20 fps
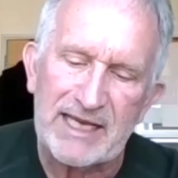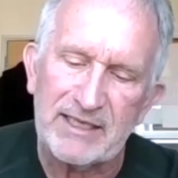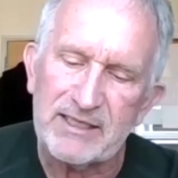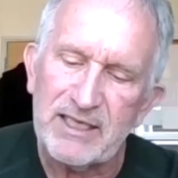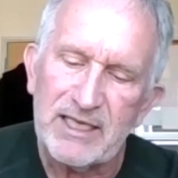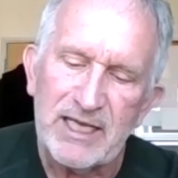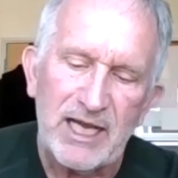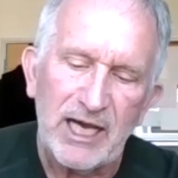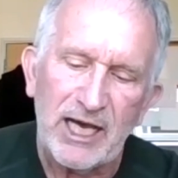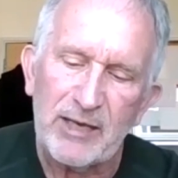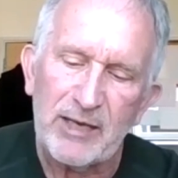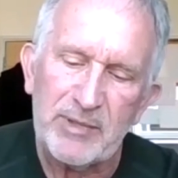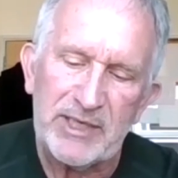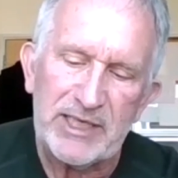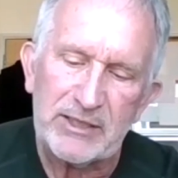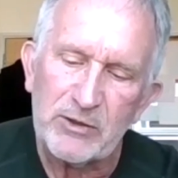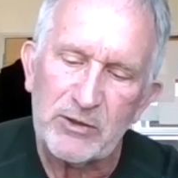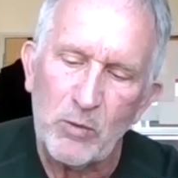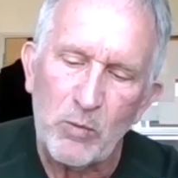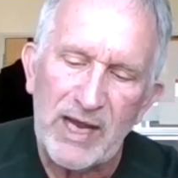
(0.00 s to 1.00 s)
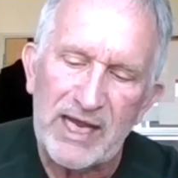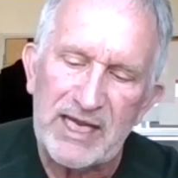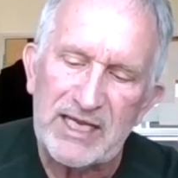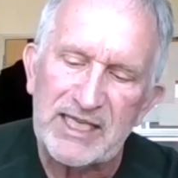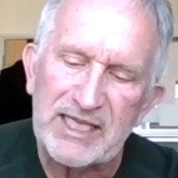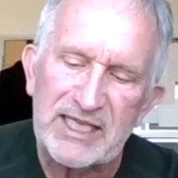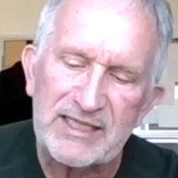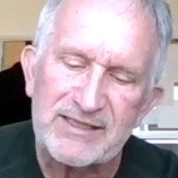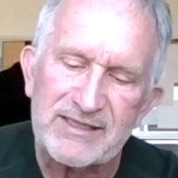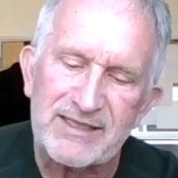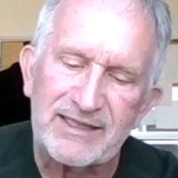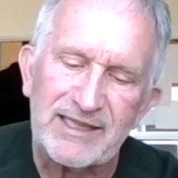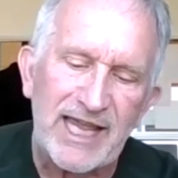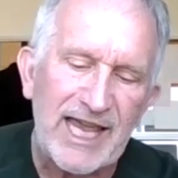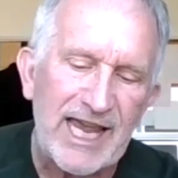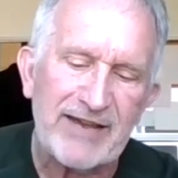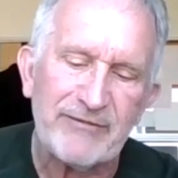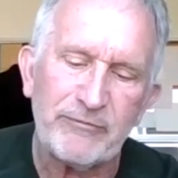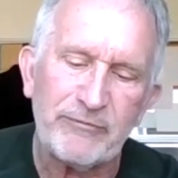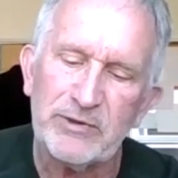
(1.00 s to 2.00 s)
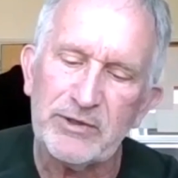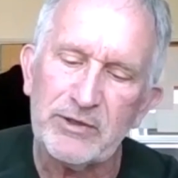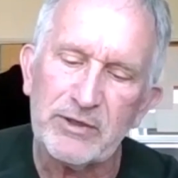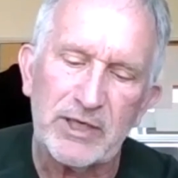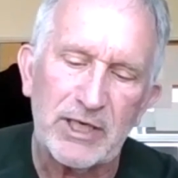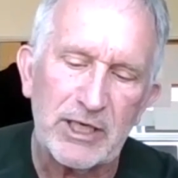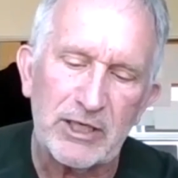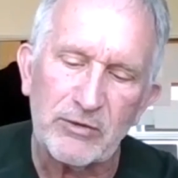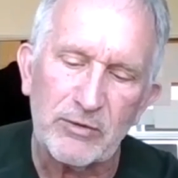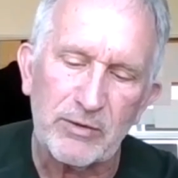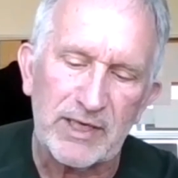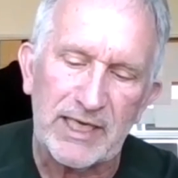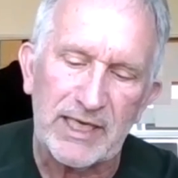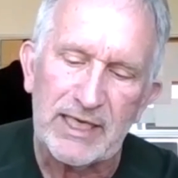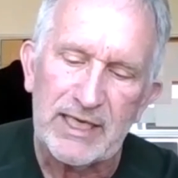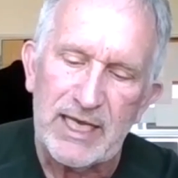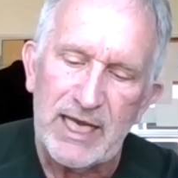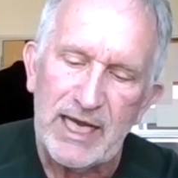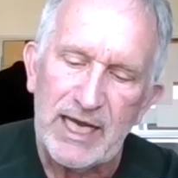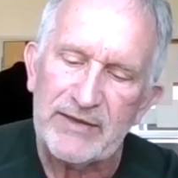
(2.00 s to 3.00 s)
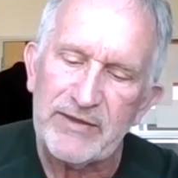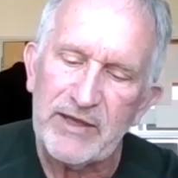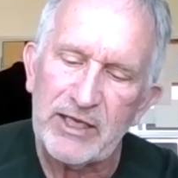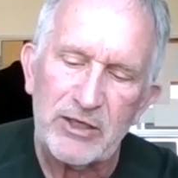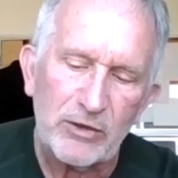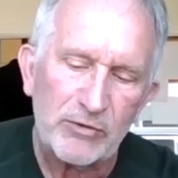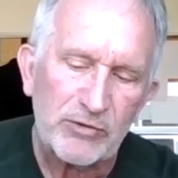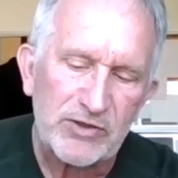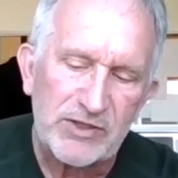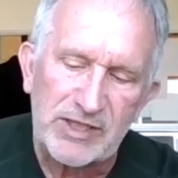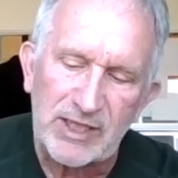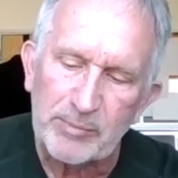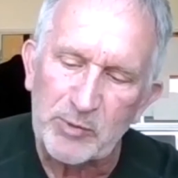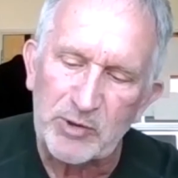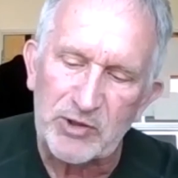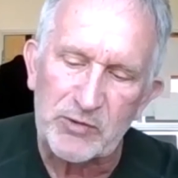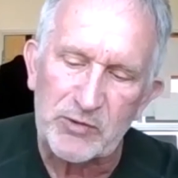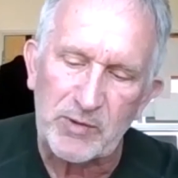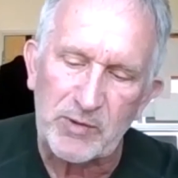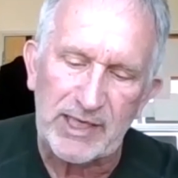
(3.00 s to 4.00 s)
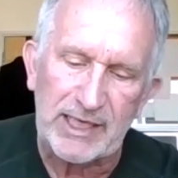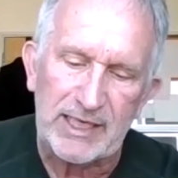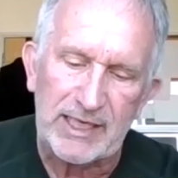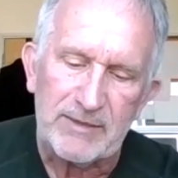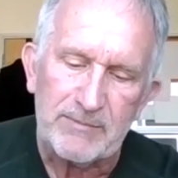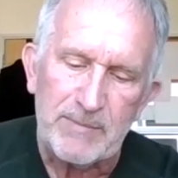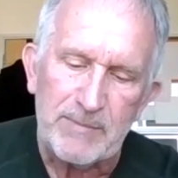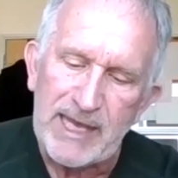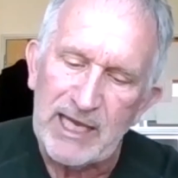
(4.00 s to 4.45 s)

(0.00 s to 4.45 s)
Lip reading: and I'll be in the way kids laugh when they're hungry and they know supper's ready.